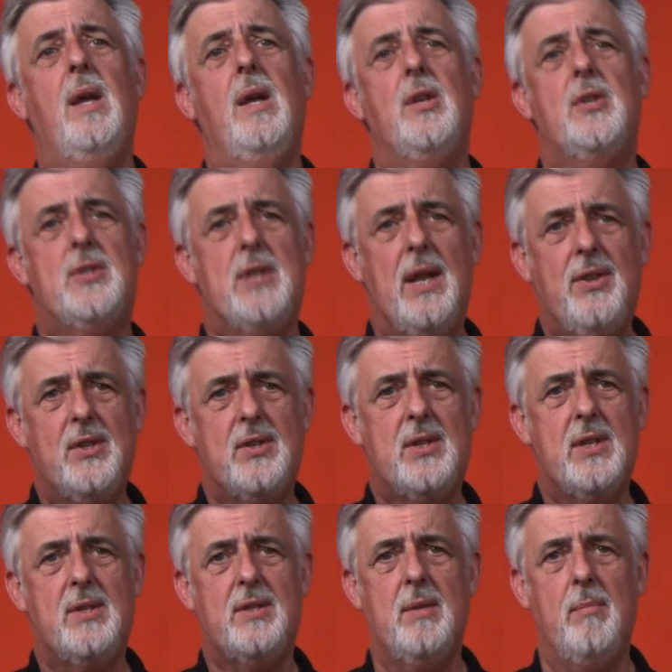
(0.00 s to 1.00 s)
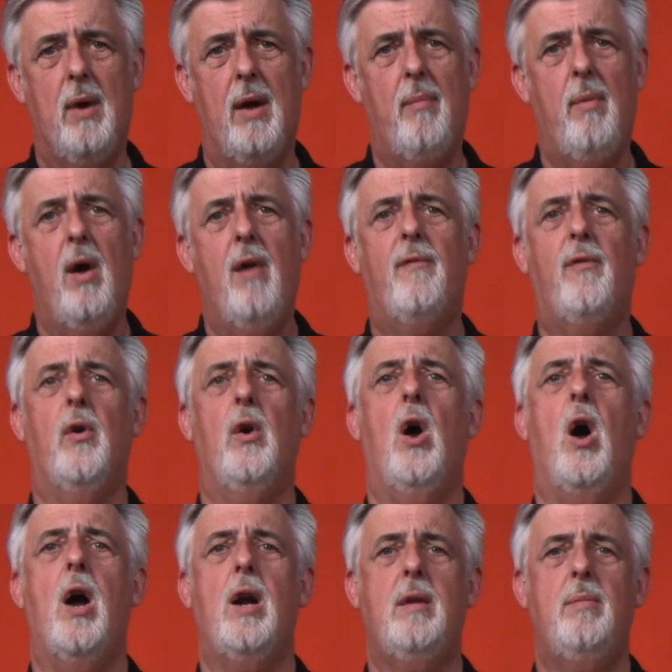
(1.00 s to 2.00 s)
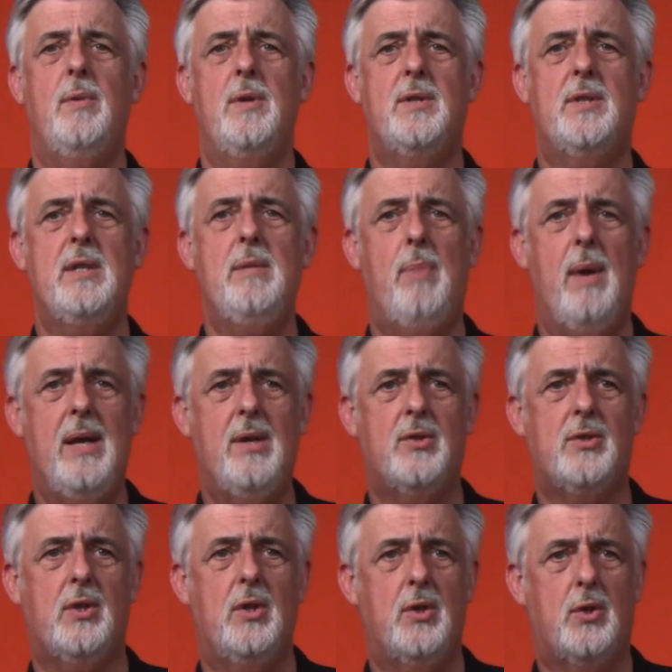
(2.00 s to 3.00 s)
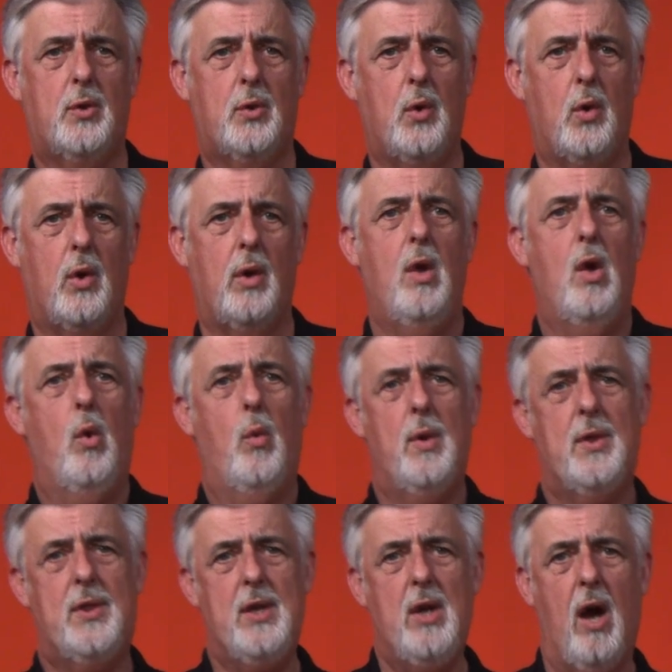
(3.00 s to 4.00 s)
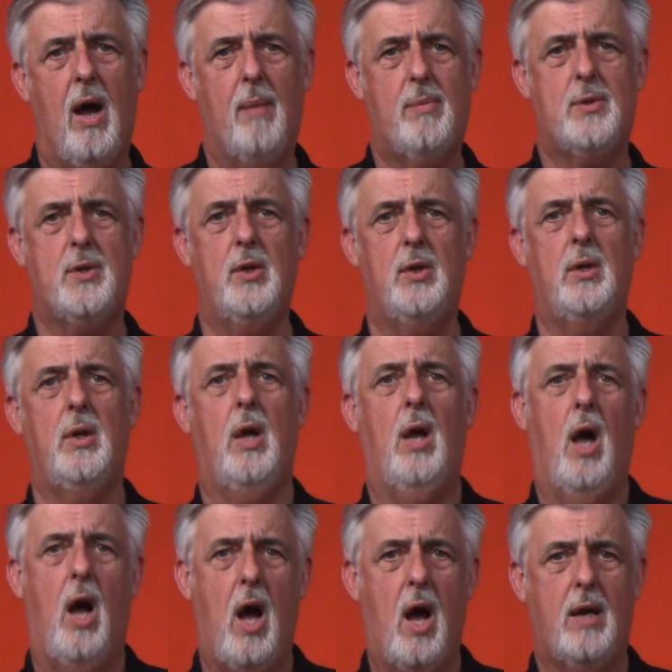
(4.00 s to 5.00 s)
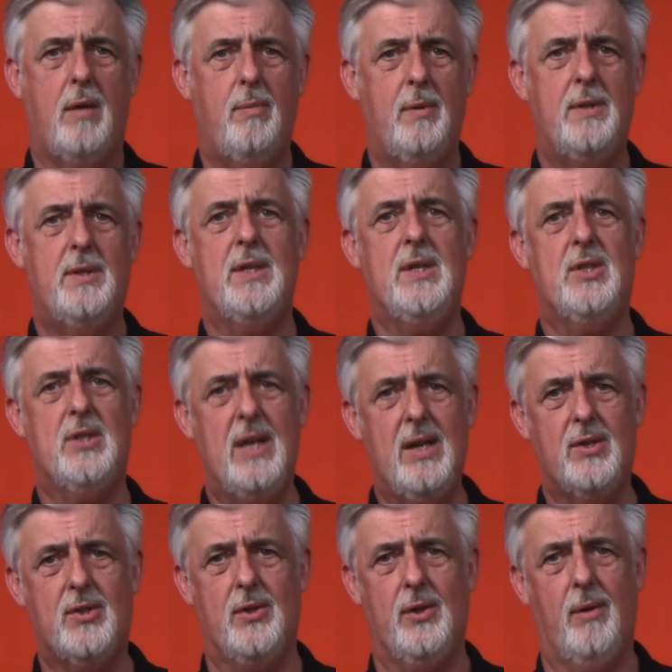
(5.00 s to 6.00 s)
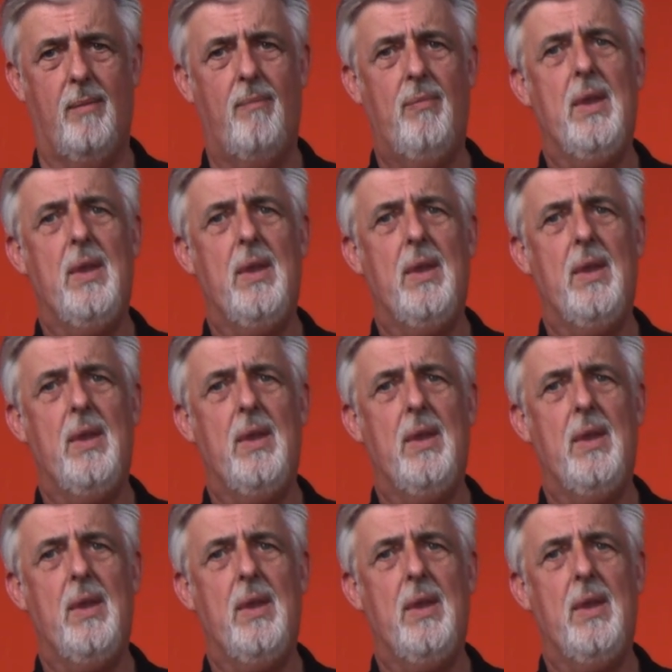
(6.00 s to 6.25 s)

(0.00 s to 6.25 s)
Set the system up for occupancy-based control with the optional occupancy sensor.